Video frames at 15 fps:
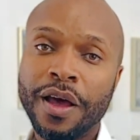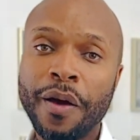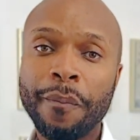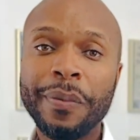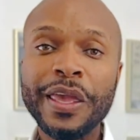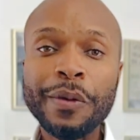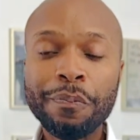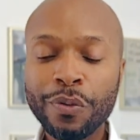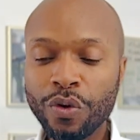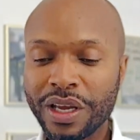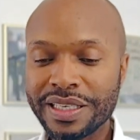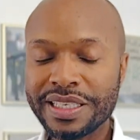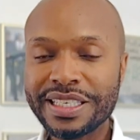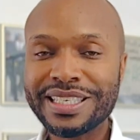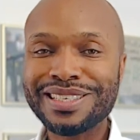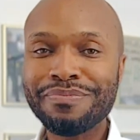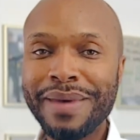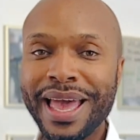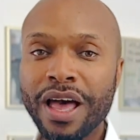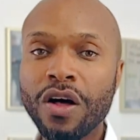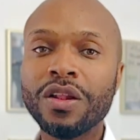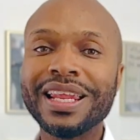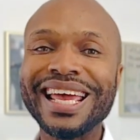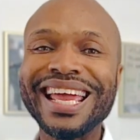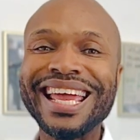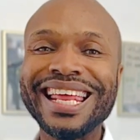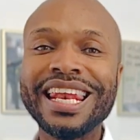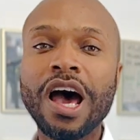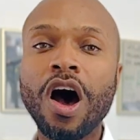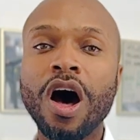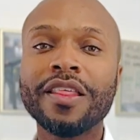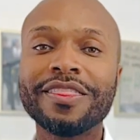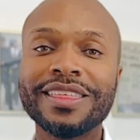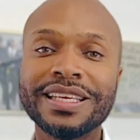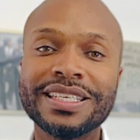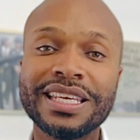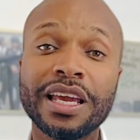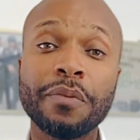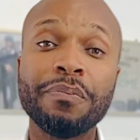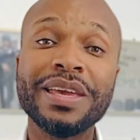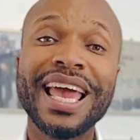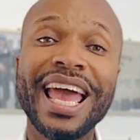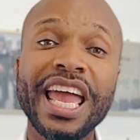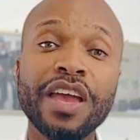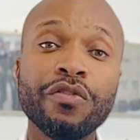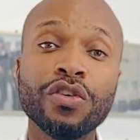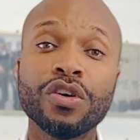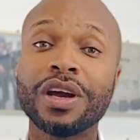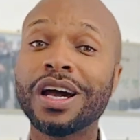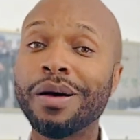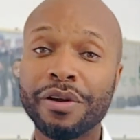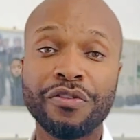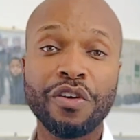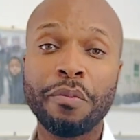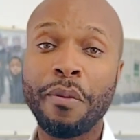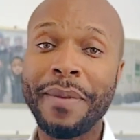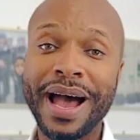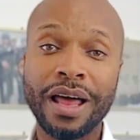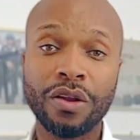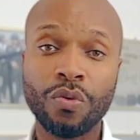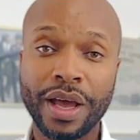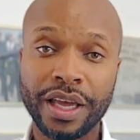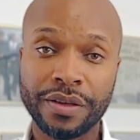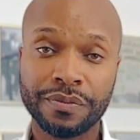People can smell inauthentic behavior coming from a mile away.